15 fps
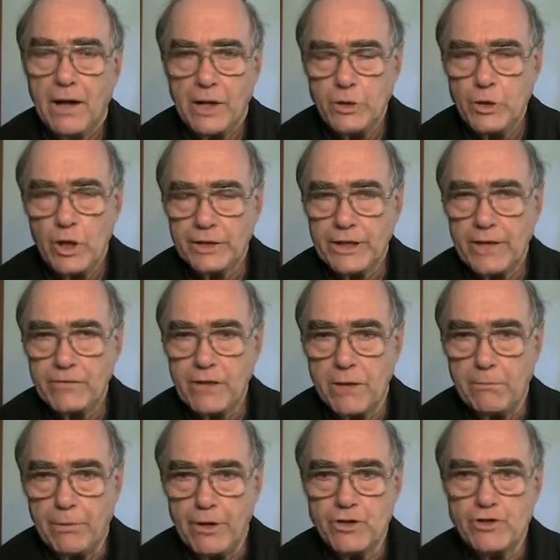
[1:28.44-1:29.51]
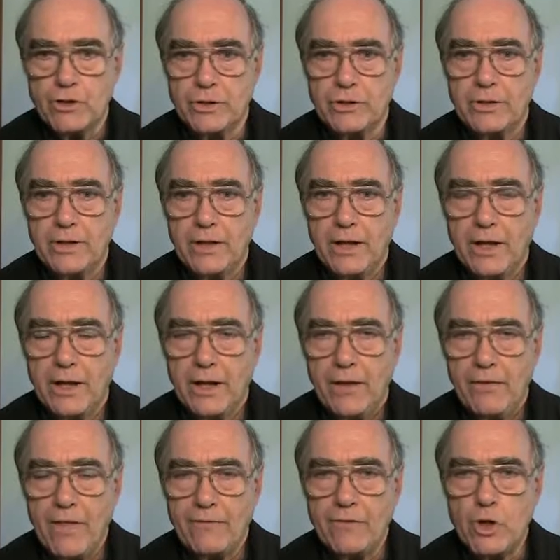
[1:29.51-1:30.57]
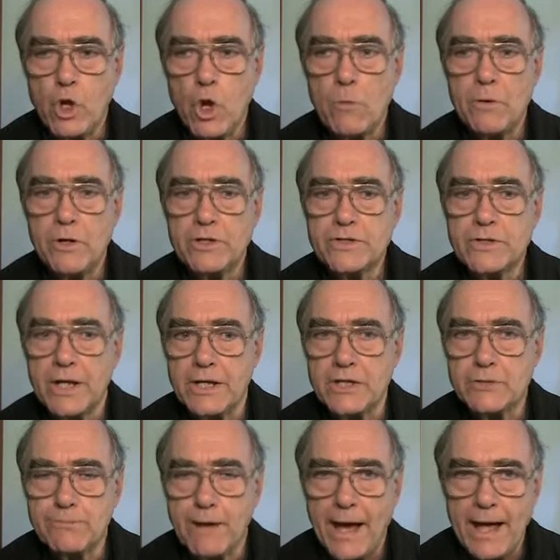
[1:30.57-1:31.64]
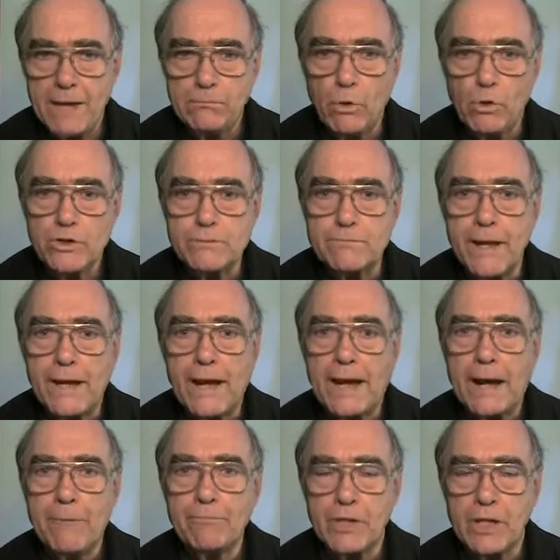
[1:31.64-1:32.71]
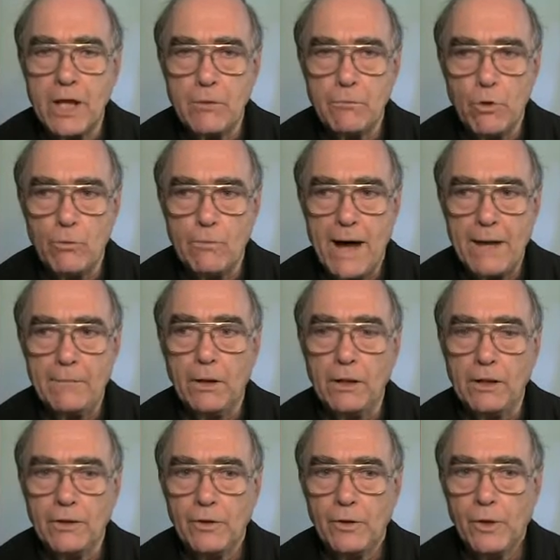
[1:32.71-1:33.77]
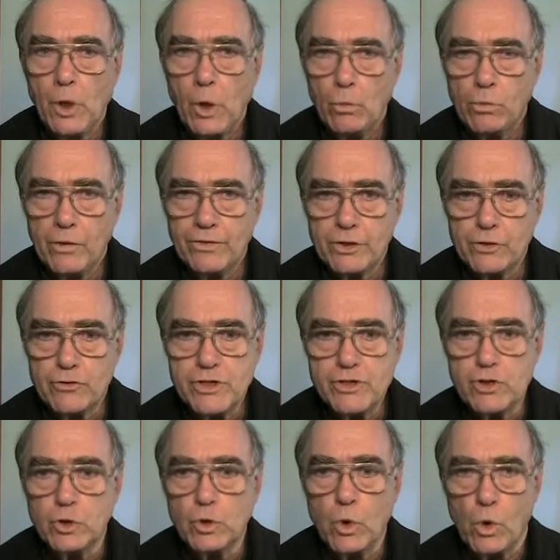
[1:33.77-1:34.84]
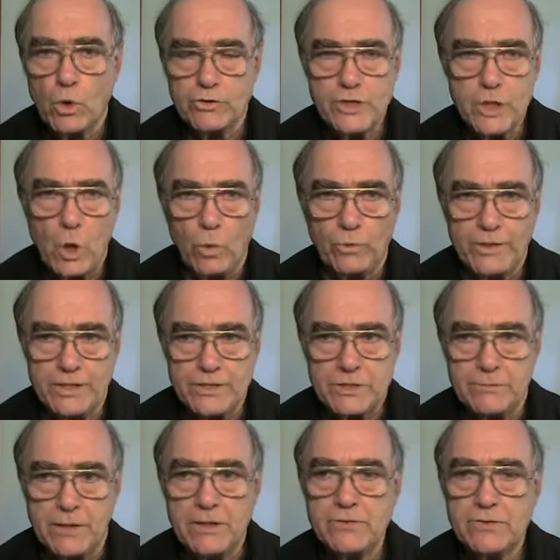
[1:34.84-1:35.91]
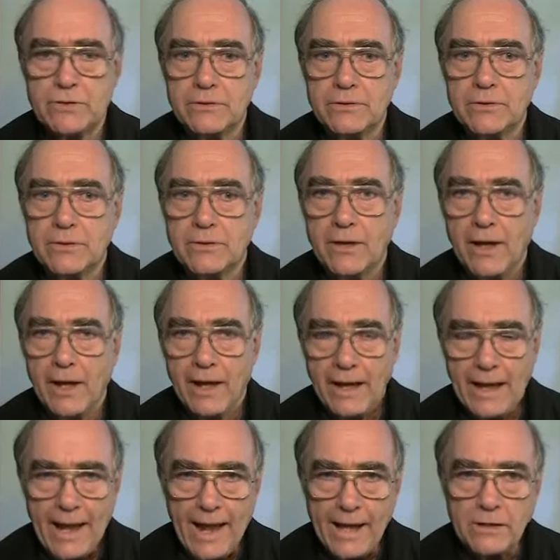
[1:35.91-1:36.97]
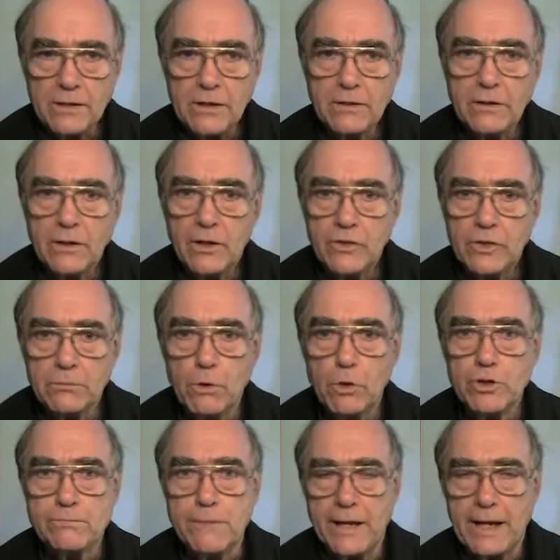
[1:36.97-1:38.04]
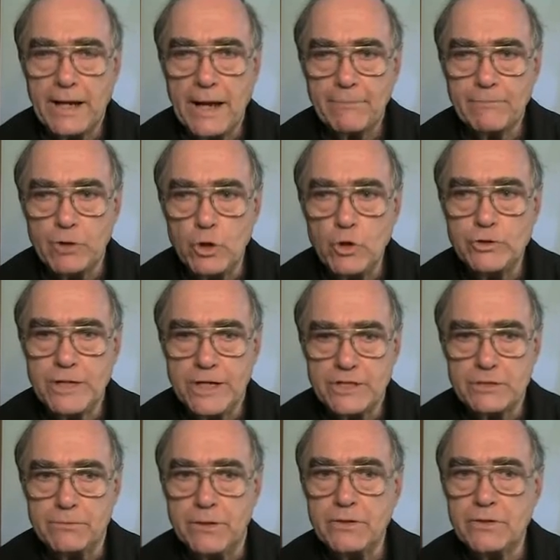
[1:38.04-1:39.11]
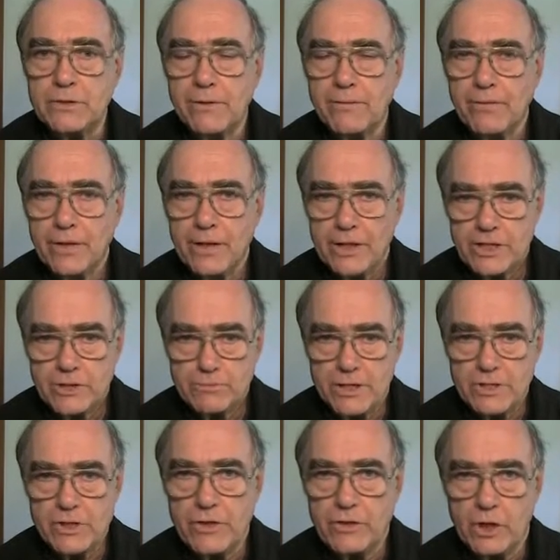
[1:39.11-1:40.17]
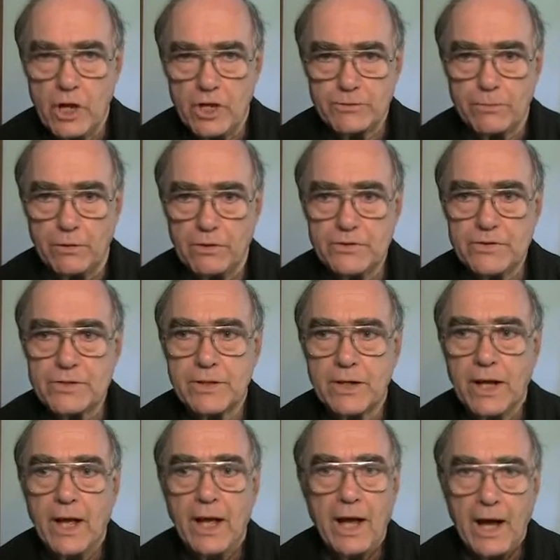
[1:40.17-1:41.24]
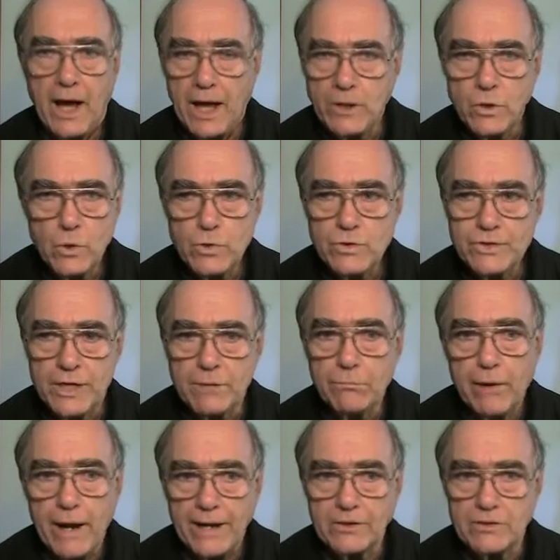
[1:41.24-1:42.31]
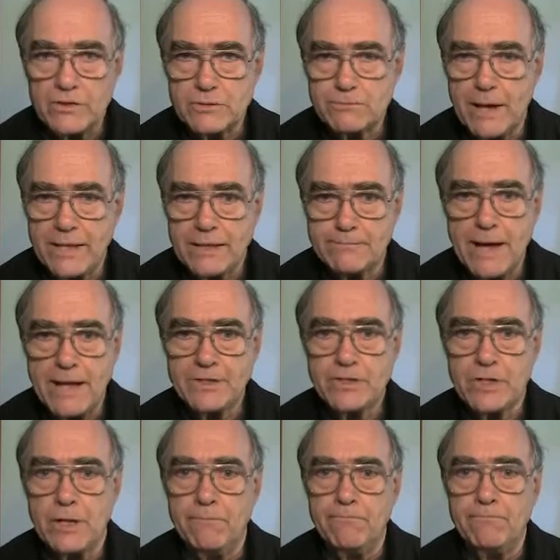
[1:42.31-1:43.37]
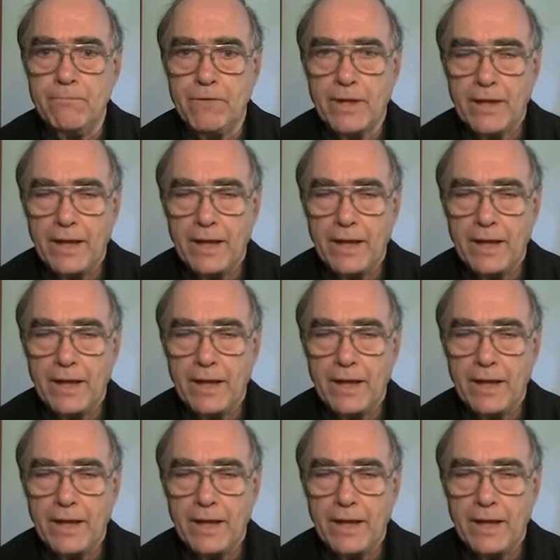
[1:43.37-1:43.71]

I do not get the impression that the numerous inspired books making up the Hebrew Bible, what the Christian calls the Old Testament, and the books making up the New Testament, especially the Gospels, are used in practice by the Muslim